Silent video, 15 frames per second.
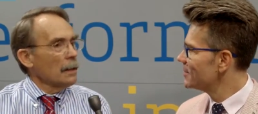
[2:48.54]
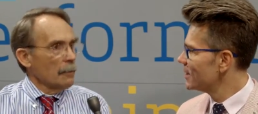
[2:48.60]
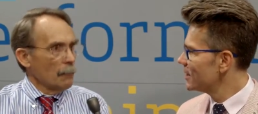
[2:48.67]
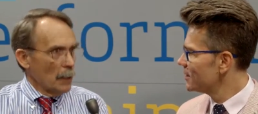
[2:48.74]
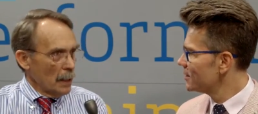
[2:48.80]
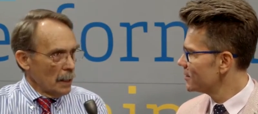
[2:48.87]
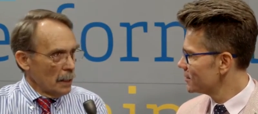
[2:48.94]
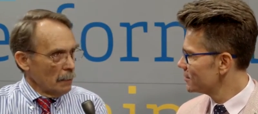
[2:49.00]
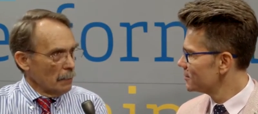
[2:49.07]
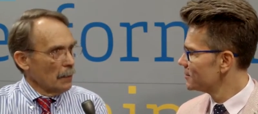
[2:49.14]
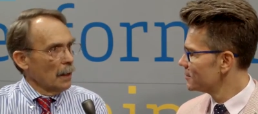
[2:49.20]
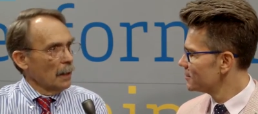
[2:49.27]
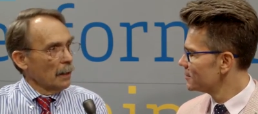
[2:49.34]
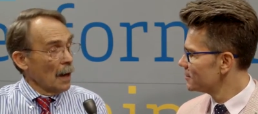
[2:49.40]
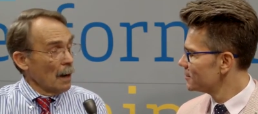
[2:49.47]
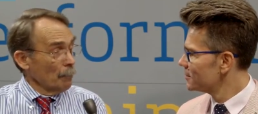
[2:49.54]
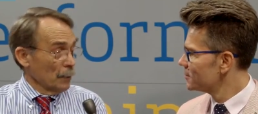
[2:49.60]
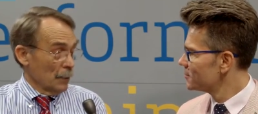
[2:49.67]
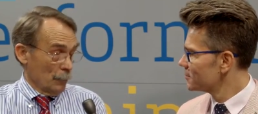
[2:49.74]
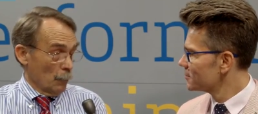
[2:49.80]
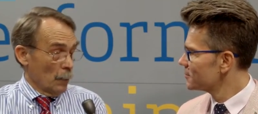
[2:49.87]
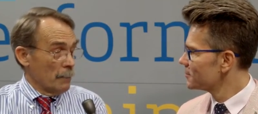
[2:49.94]
Speaker 1: We
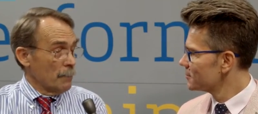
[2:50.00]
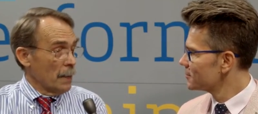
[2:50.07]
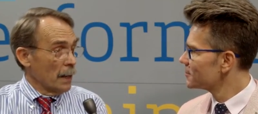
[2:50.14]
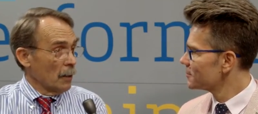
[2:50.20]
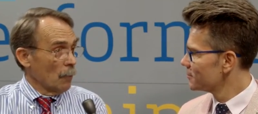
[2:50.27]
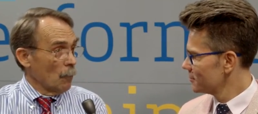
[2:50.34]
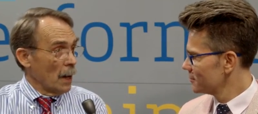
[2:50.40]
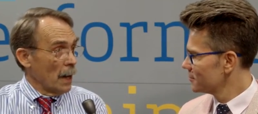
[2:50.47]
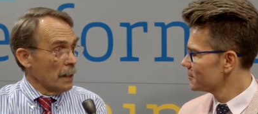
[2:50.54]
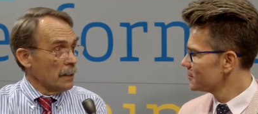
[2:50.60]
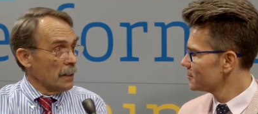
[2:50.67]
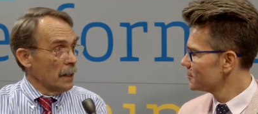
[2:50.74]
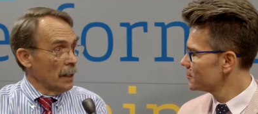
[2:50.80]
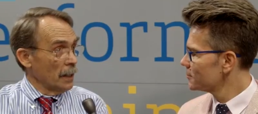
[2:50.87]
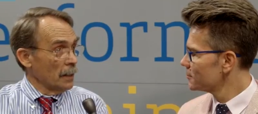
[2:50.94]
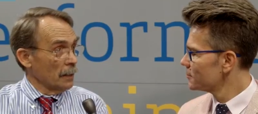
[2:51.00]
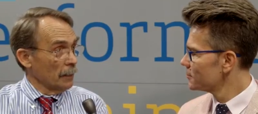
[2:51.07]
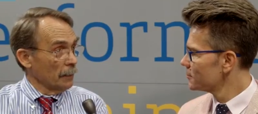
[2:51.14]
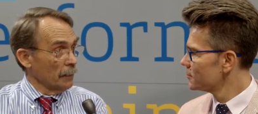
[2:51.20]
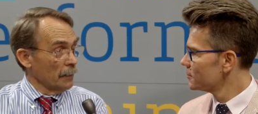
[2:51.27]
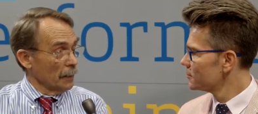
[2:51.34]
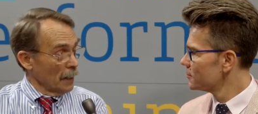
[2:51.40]
accomplished one megawatt in
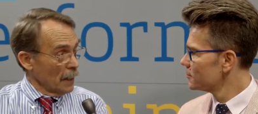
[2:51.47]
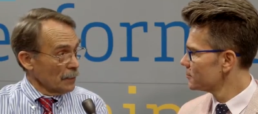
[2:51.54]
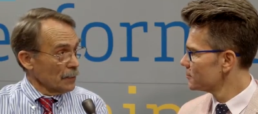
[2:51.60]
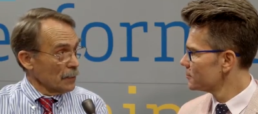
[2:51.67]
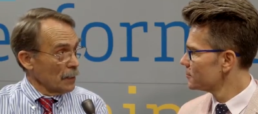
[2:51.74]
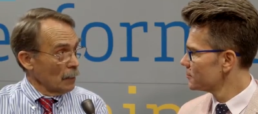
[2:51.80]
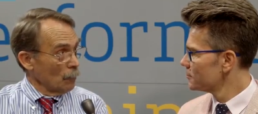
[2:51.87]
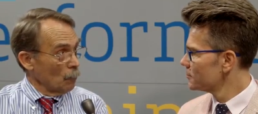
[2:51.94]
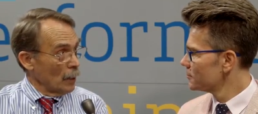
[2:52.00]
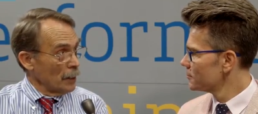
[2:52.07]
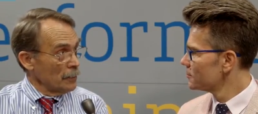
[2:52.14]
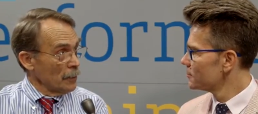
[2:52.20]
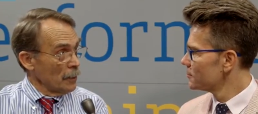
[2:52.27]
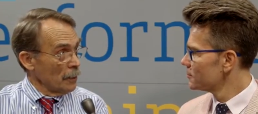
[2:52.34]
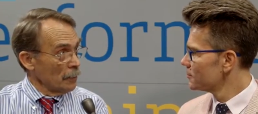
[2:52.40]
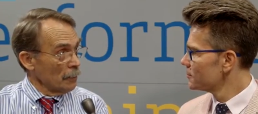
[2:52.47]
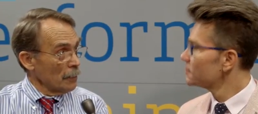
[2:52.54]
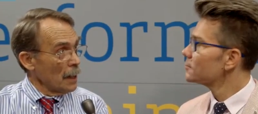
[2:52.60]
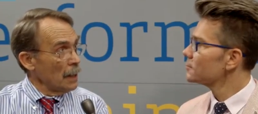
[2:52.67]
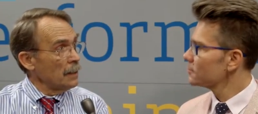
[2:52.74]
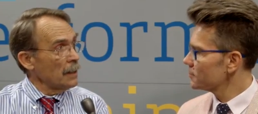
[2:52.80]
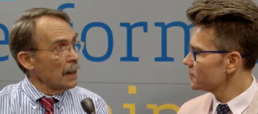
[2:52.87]
less than one year
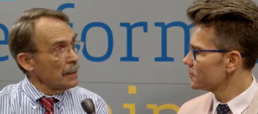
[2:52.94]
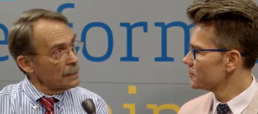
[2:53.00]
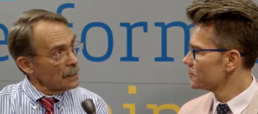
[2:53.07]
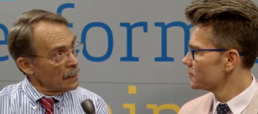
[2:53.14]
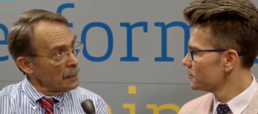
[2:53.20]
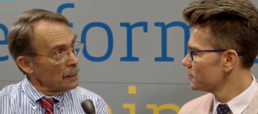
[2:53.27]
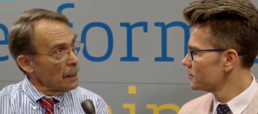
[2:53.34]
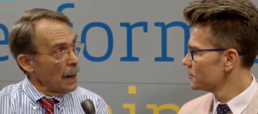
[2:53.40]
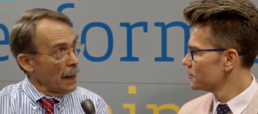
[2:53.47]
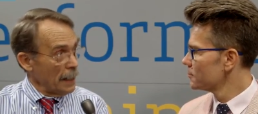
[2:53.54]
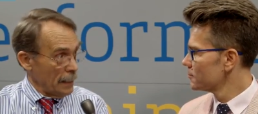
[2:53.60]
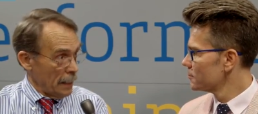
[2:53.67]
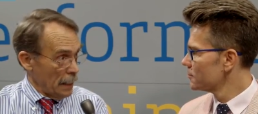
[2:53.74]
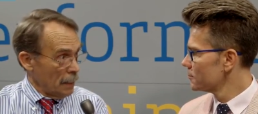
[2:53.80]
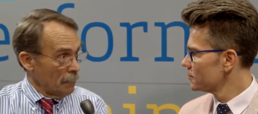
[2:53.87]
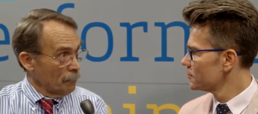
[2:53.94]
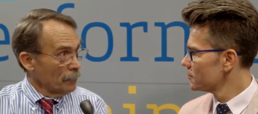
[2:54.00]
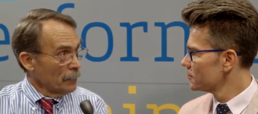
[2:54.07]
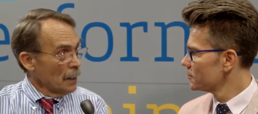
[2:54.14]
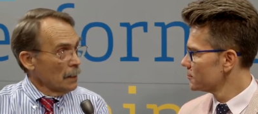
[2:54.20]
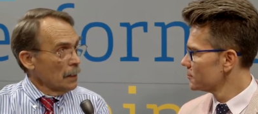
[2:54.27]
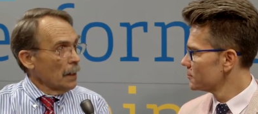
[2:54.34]
in 1980.
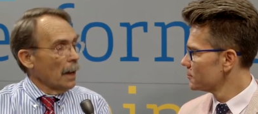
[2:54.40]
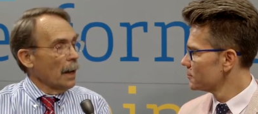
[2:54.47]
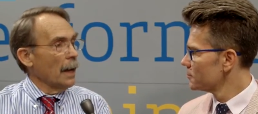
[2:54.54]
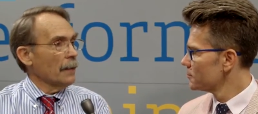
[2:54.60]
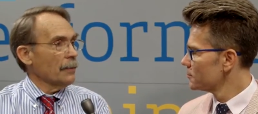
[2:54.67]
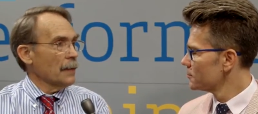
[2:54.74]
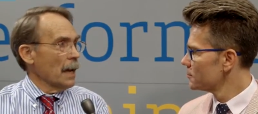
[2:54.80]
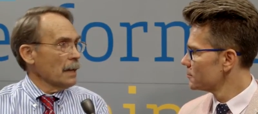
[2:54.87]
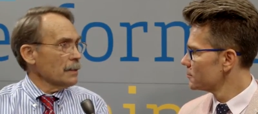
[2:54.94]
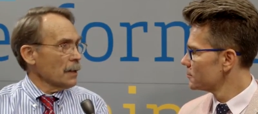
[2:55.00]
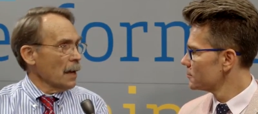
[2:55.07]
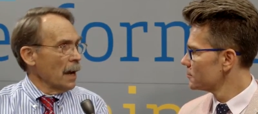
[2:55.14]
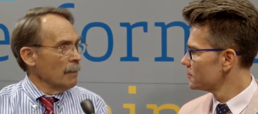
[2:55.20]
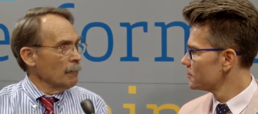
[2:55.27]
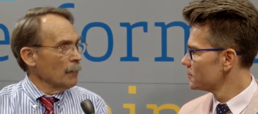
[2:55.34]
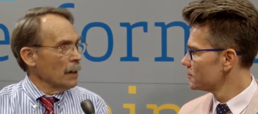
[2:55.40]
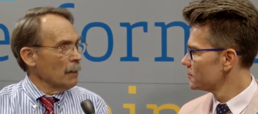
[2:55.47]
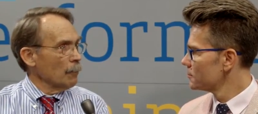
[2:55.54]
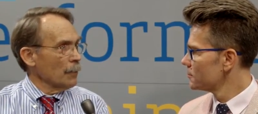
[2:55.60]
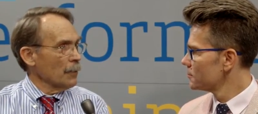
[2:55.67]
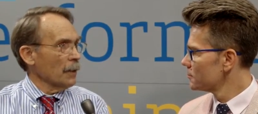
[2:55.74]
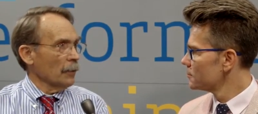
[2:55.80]
At that time, we
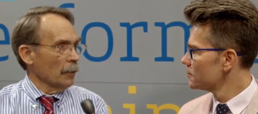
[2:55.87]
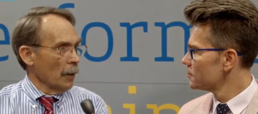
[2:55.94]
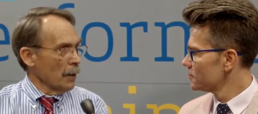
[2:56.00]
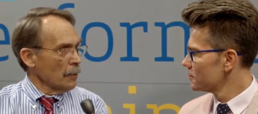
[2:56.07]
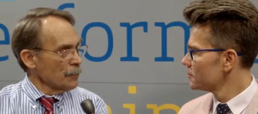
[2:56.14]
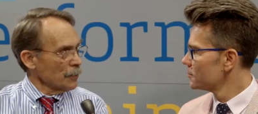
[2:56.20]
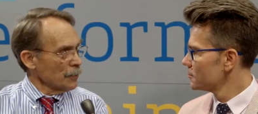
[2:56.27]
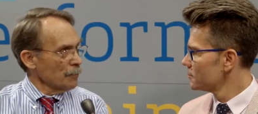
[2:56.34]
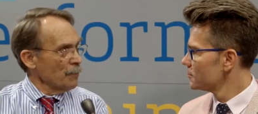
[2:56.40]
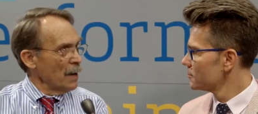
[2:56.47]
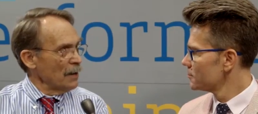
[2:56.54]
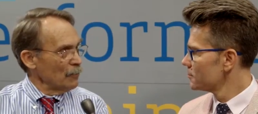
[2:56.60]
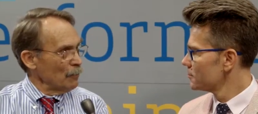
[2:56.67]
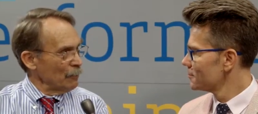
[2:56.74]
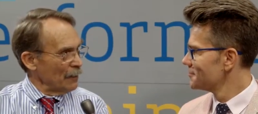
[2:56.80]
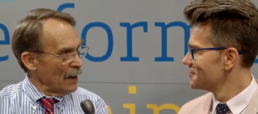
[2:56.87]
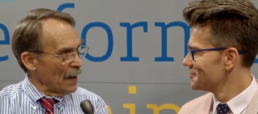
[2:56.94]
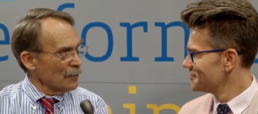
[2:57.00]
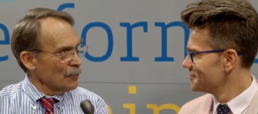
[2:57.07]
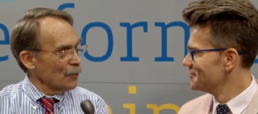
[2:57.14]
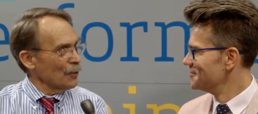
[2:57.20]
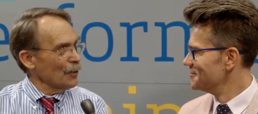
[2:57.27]
were the largest
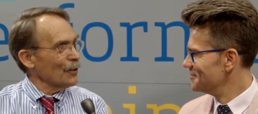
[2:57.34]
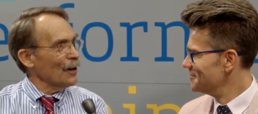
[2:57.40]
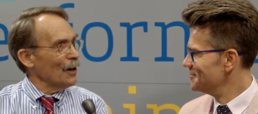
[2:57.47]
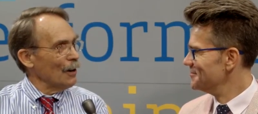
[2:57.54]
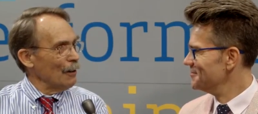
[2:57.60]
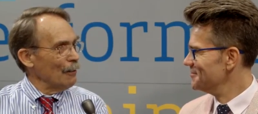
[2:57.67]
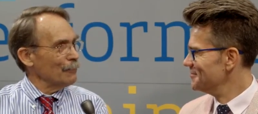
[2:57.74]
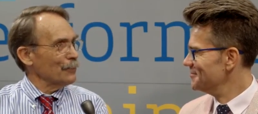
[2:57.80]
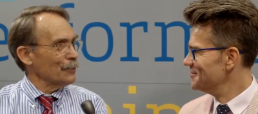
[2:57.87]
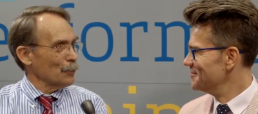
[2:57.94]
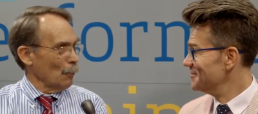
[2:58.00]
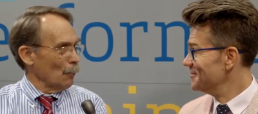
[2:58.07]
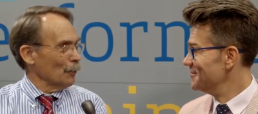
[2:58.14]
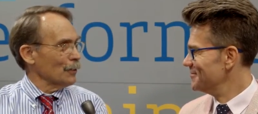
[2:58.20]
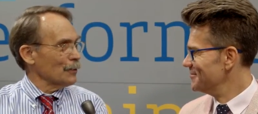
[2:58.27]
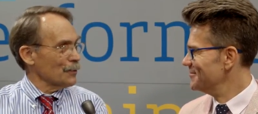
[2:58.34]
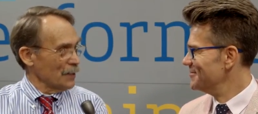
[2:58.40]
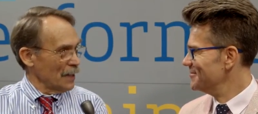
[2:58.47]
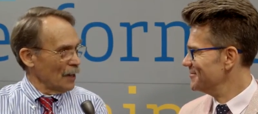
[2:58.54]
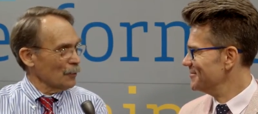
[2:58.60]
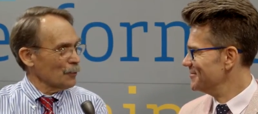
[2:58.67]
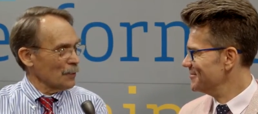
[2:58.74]
manufacturer of solar
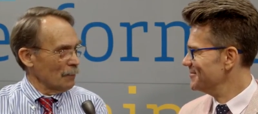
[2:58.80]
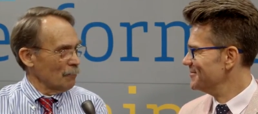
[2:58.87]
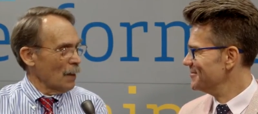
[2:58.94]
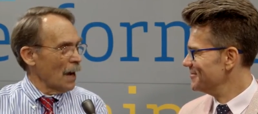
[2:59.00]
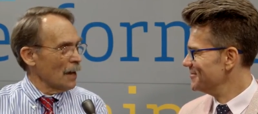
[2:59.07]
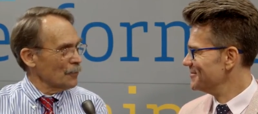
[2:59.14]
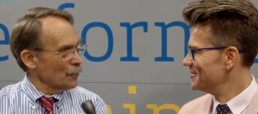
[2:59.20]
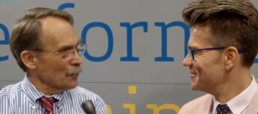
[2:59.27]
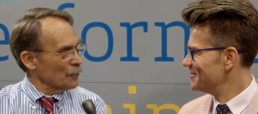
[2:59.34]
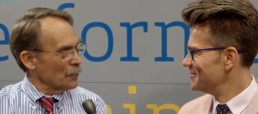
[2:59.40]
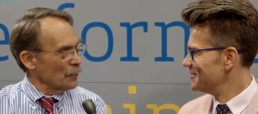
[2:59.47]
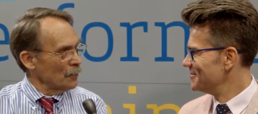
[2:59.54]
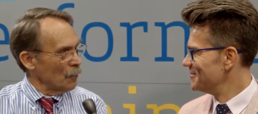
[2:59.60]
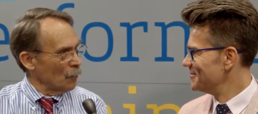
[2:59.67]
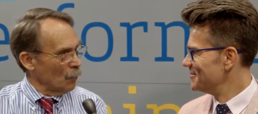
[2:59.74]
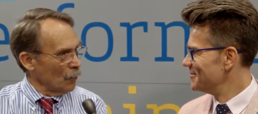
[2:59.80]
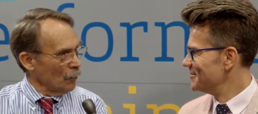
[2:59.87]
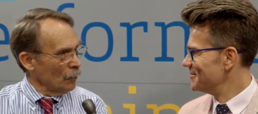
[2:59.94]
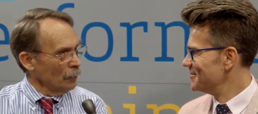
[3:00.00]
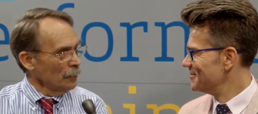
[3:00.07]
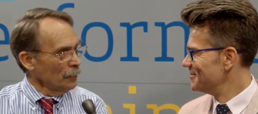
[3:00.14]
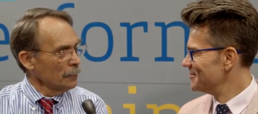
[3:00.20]
cells and modules in the
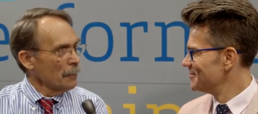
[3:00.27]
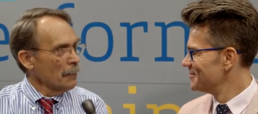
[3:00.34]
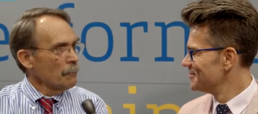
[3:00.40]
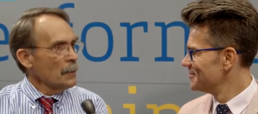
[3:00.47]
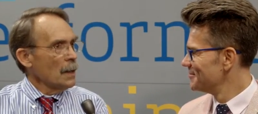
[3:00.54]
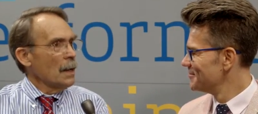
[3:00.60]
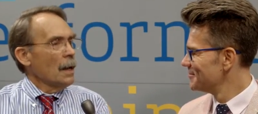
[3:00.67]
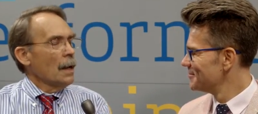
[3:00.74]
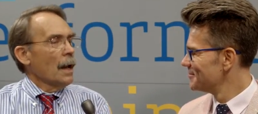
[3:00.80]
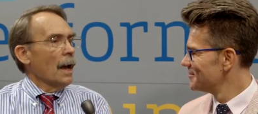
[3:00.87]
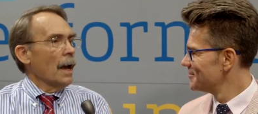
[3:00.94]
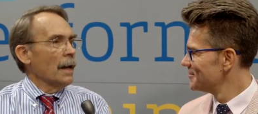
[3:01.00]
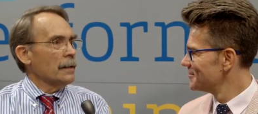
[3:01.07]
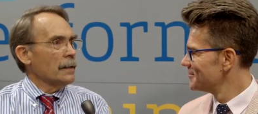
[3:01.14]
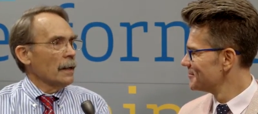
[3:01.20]
world and